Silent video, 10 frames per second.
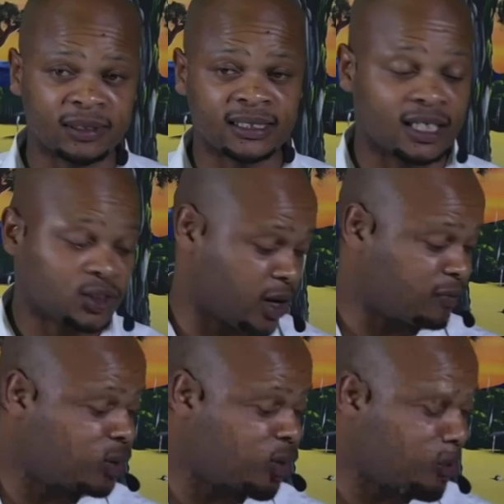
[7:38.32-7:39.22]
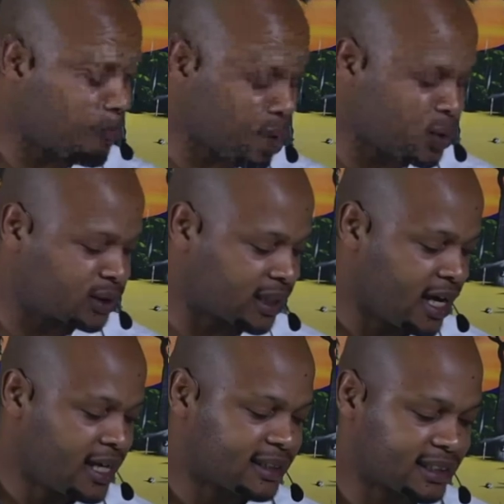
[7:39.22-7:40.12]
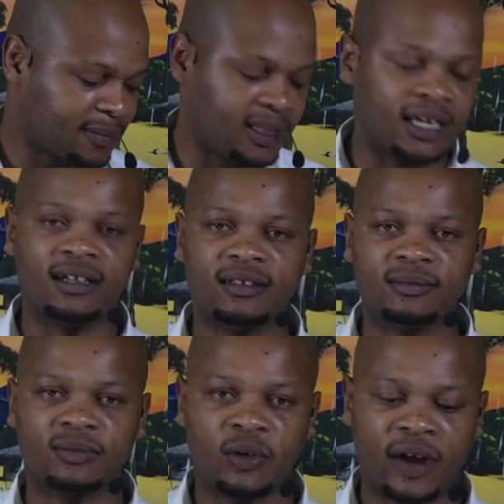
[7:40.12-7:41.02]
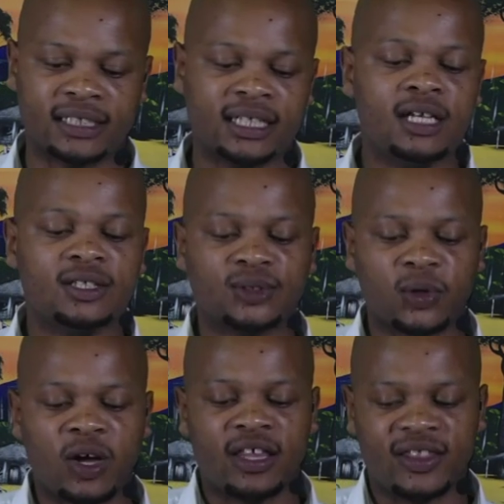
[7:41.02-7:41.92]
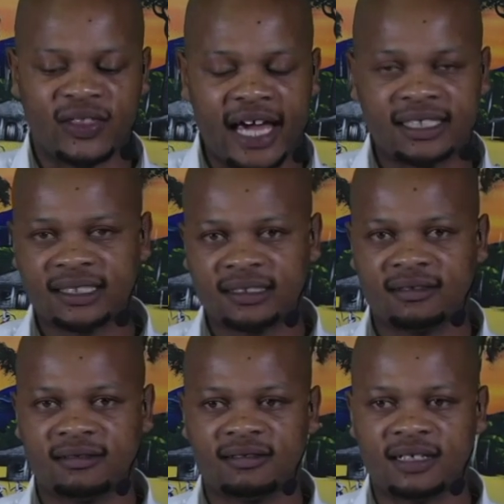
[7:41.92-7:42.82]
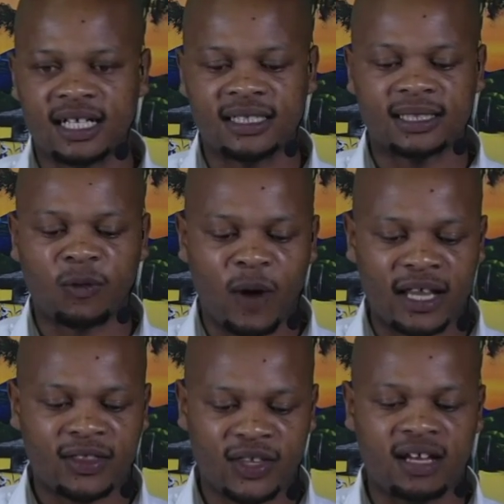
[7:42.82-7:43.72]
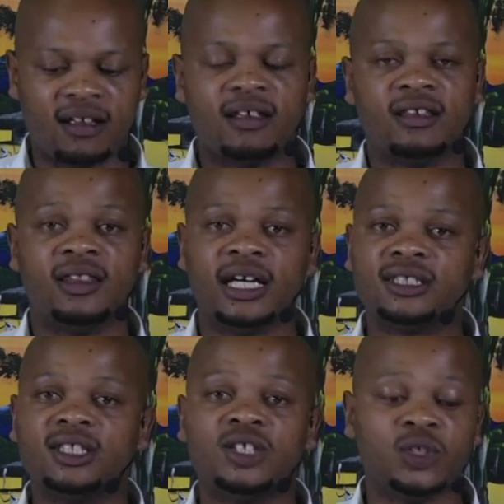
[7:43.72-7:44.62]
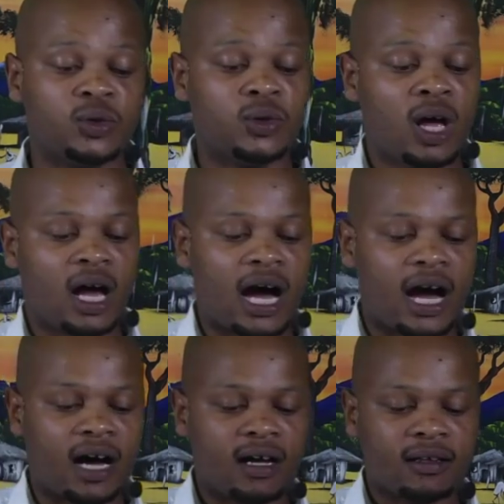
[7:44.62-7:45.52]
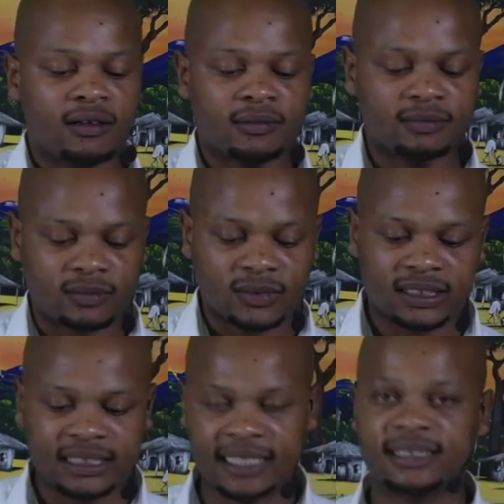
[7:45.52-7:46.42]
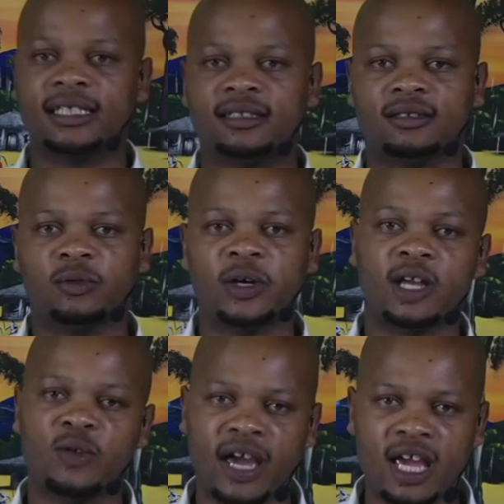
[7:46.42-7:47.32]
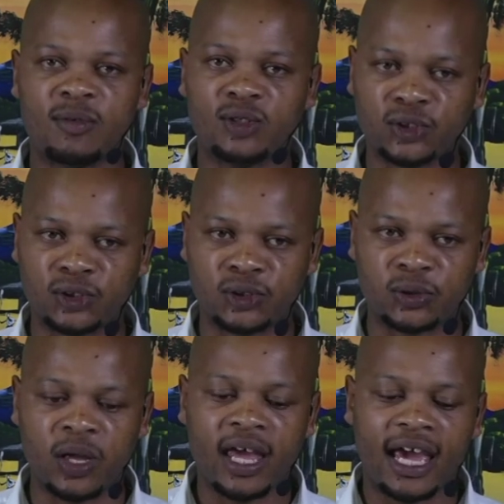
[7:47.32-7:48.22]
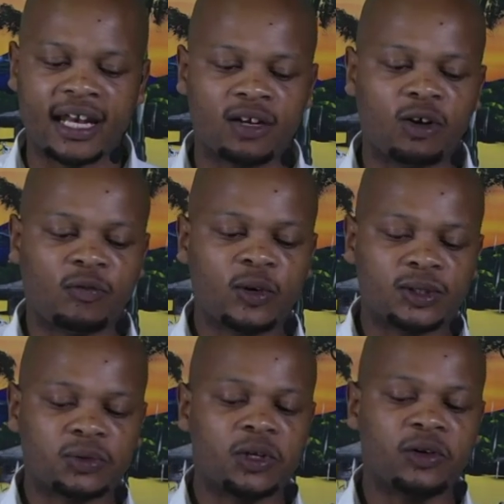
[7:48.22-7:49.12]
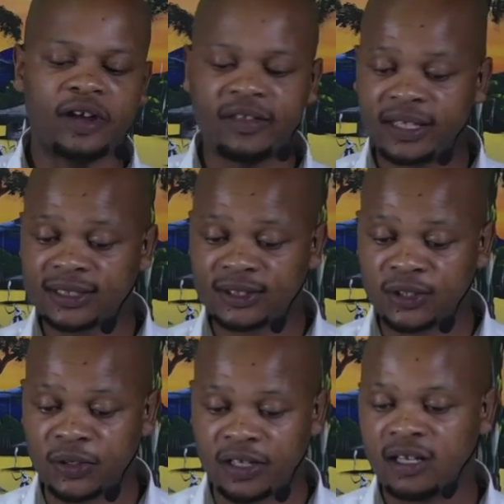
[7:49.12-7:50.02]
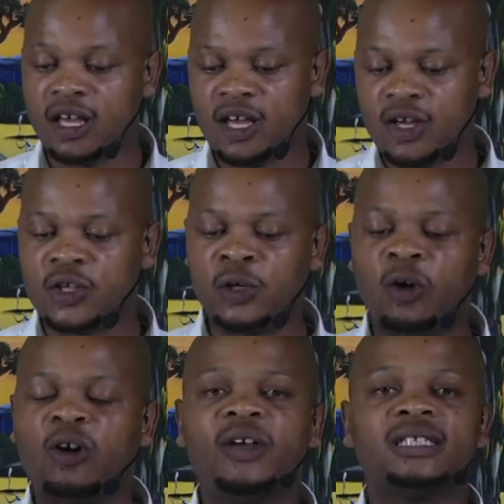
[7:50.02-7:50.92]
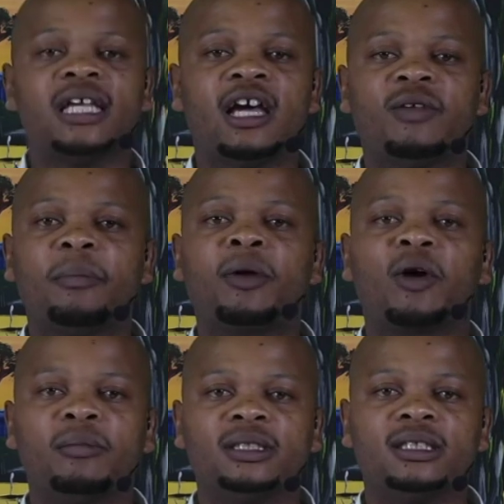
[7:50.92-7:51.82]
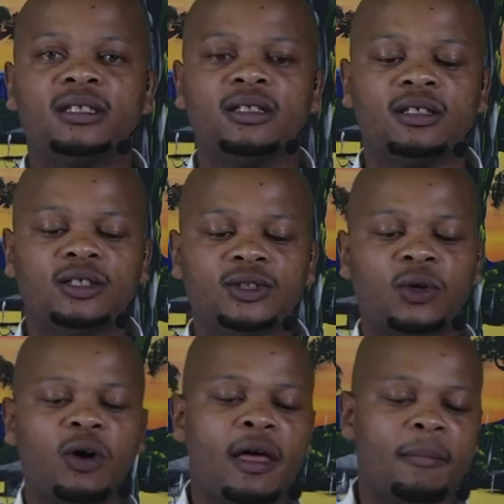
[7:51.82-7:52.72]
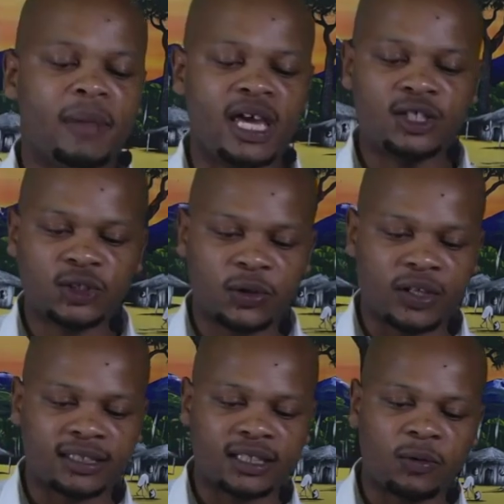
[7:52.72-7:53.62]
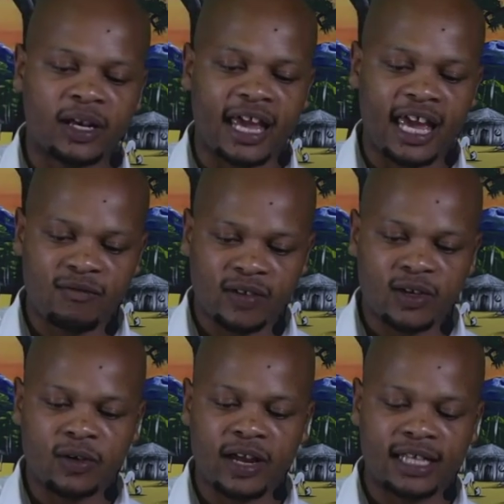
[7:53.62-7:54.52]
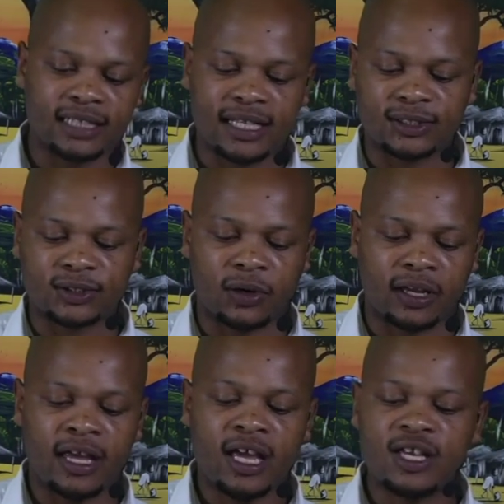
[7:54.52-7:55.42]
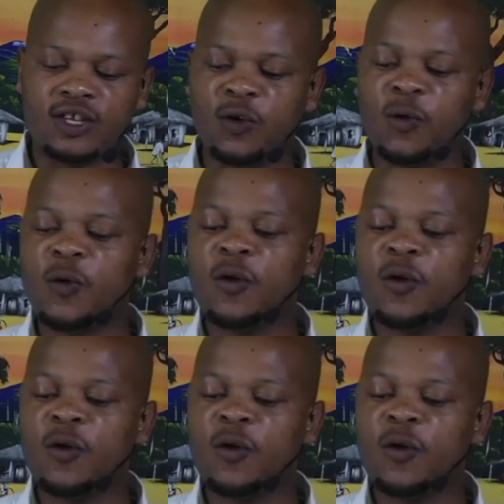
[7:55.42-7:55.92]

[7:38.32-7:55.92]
means that you have to compose something. All right, so that is the one thing that you are tested, whether you are able to do. And then of course, when you create that story, you obviously have a prompt. So make sure that whenever you create a story, you